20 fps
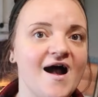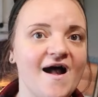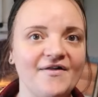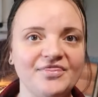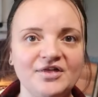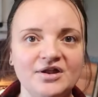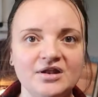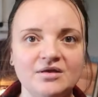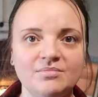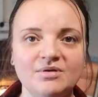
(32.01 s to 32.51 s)

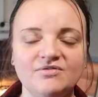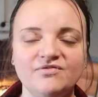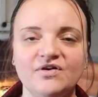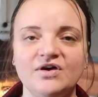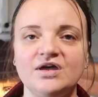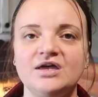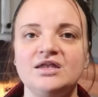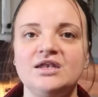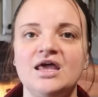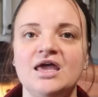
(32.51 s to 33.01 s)
I thought it'd be
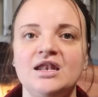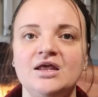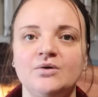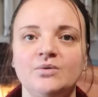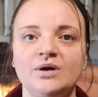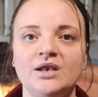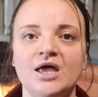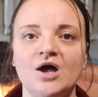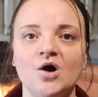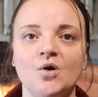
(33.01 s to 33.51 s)
fun and
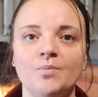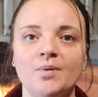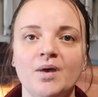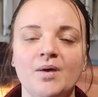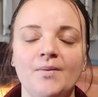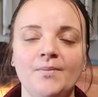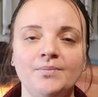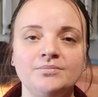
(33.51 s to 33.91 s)
it would help